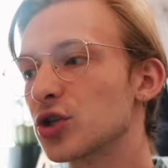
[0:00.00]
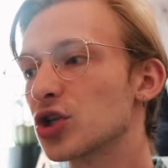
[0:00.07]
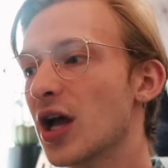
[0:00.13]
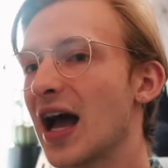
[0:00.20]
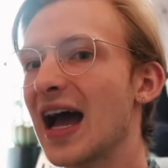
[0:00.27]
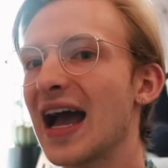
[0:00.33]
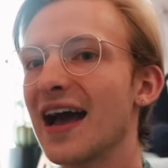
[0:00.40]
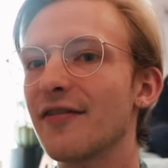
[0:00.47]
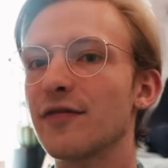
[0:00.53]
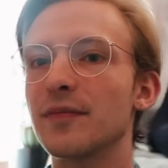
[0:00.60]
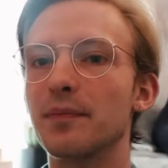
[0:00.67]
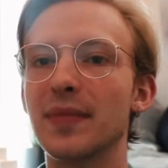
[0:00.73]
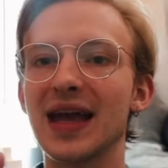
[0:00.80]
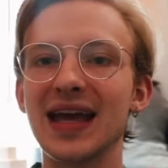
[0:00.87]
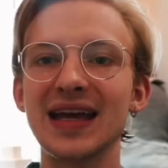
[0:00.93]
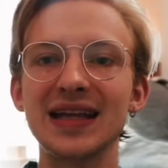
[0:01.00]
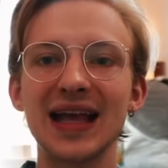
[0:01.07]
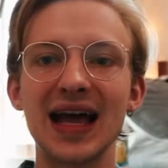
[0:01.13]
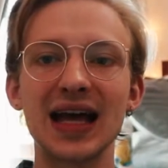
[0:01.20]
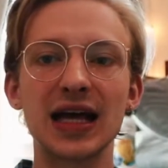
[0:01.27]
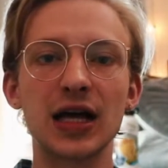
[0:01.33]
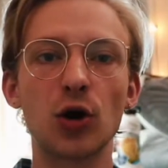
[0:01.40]
I have
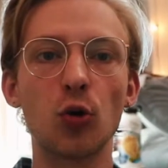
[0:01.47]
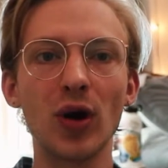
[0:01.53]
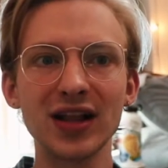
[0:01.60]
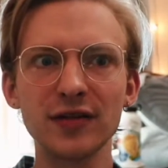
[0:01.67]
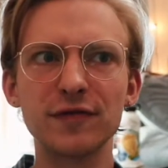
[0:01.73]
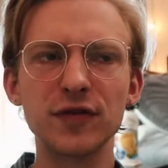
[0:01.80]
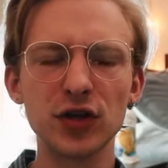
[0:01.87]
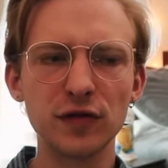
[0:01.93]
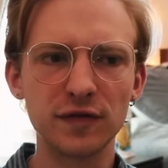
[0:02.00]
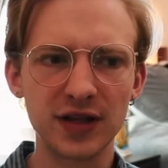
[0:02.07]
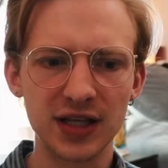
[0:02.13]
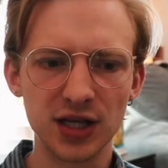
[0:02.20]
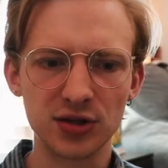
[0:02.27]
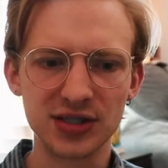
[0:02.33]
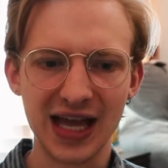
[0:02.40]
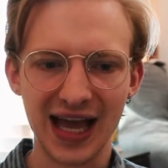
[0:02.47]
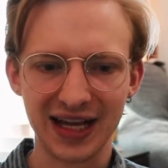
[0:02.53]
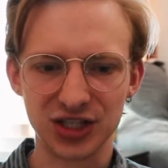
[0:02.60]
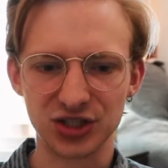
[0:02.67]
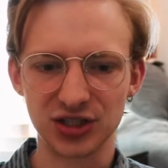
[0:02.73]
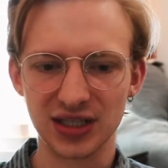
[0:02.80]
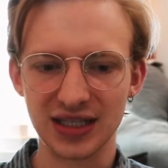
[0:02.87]
made quite a few videos
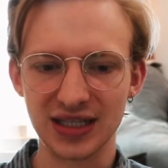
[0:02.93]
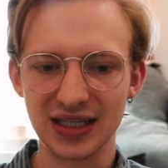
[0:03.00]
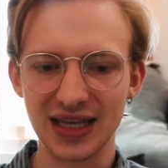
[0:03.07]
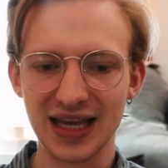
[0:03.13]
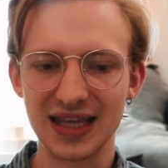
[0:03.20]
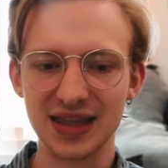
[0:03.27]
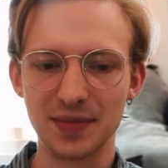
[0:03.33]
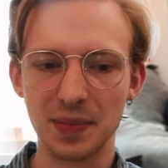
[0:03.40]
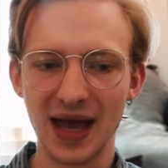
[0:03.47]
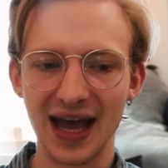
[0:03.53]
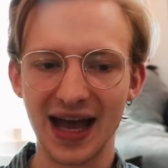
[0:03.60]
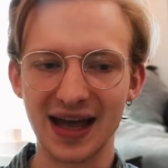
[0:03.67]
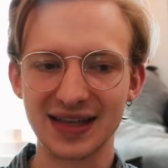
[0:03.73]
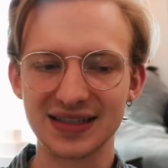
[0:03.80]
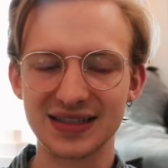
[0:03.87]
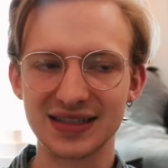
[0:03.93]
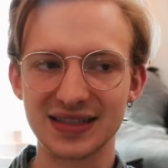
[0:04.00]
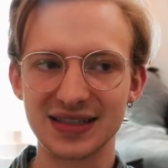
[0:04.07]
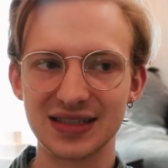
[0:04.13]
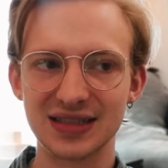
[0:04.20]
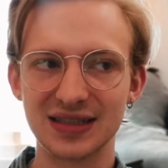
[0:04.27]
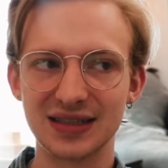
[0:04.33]
actually in the
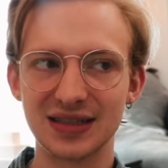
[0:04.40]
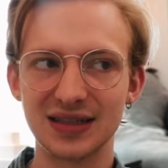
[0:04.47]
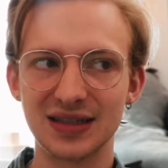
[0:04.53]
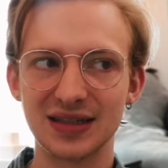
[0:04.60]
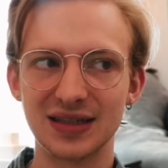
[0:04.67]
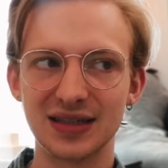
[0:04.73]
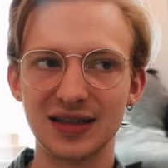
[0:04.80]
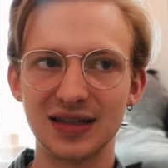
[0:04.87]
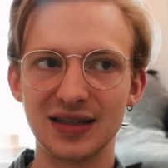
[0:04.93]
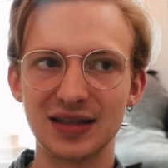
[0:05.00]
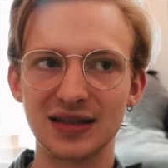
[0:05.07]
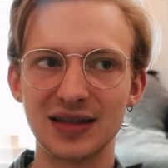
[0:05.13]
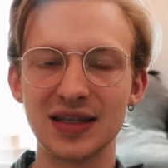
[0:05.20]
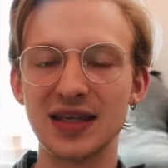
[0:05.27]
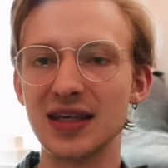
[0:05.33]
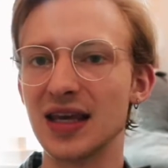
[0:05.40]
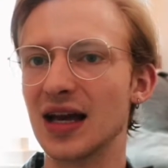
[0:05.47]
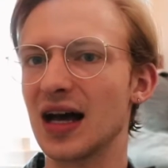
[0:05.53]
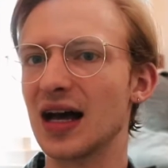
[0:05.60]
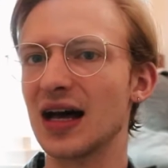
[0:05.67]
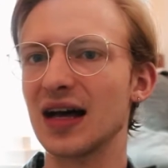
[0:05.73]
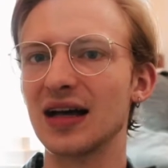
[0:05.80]
past
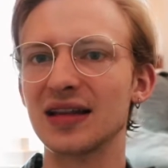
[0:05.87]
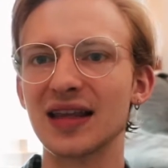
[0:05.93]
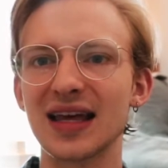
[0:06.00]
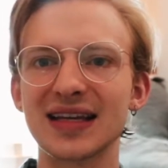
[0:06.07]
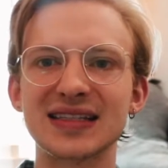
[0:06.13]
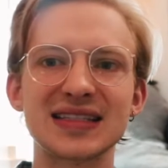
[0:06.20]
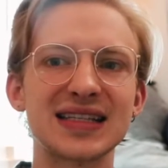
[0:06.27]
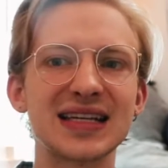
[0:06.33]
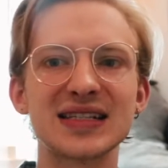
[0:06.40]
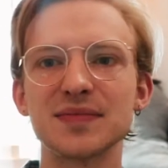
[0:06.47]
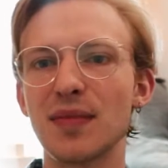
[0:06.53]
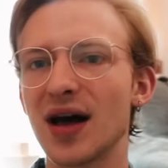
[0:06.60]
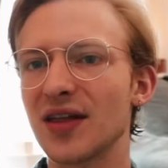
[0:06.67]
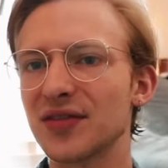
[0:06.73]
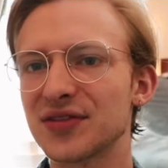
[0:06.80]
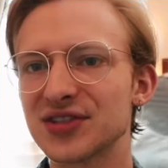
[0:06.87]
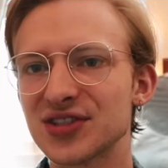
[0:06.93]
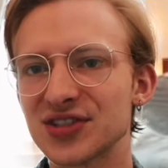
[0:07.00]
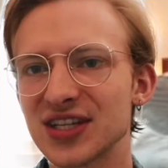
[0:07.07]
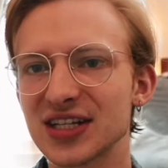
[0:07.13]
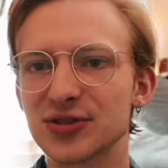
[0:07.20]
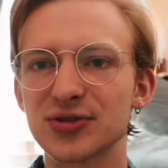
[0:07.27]
like 6 months,
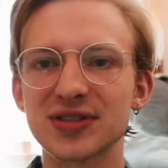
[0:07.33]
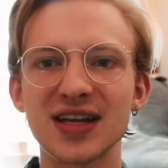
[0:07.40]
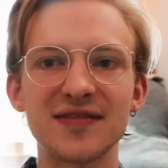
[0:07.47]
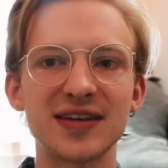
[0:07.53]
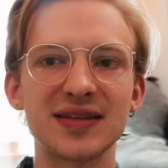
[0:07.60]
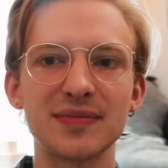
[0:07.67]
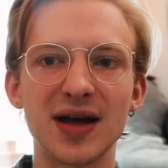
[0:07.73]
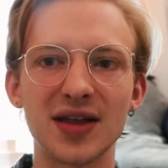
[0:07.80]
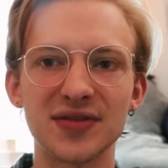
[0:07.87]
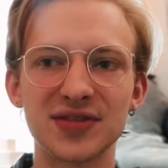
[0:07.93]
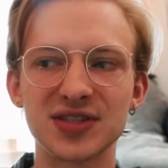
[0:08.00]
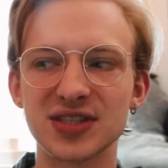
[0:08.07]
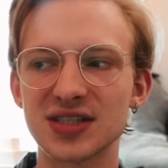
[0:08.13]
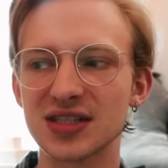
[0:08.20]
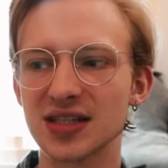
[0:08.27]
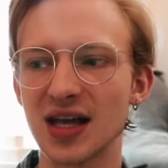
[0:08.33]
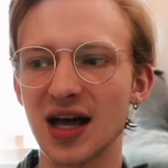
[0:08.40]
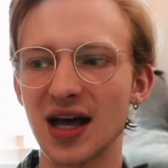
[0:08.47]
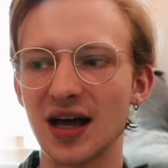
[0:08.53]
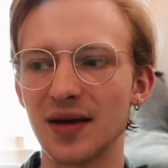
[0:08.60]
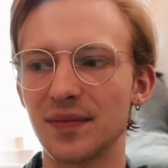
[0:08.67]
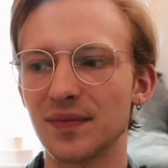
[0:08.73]
6 or 7 months
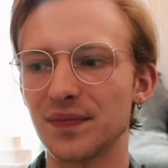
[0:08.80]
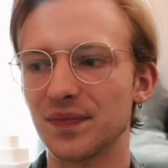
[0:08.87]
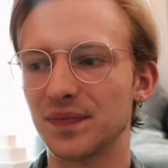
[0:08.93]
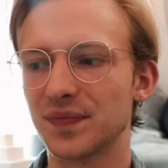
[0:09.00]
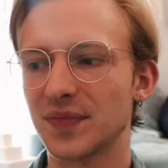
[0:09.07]
that